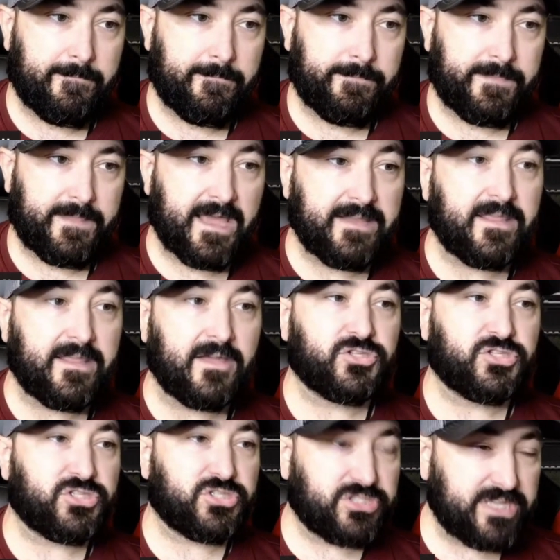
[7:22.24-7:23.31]
And they're
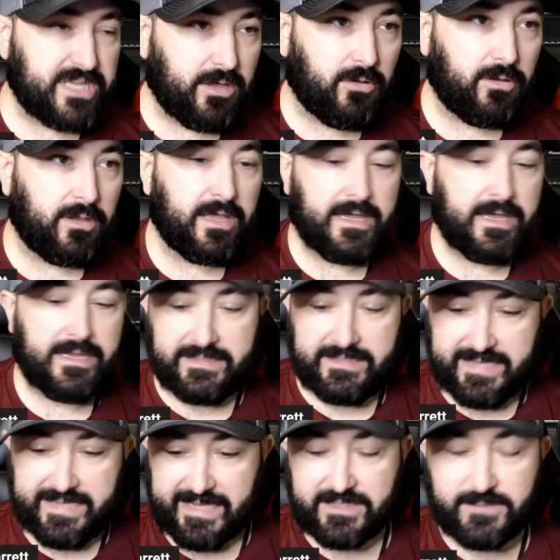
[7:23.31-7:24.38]
still
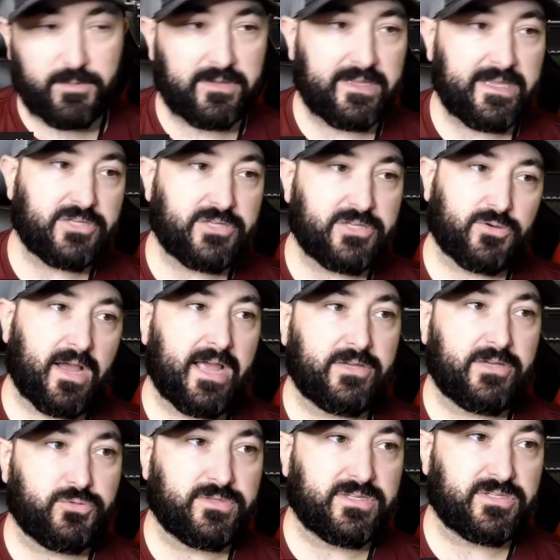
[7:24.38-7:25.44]
desperately trying
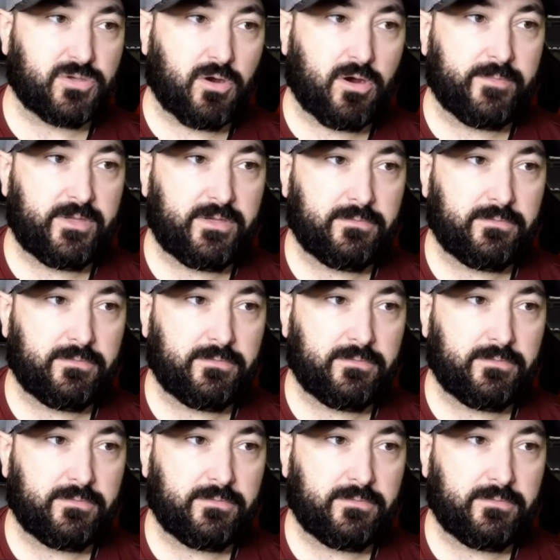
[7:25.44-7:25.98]
to disarm you?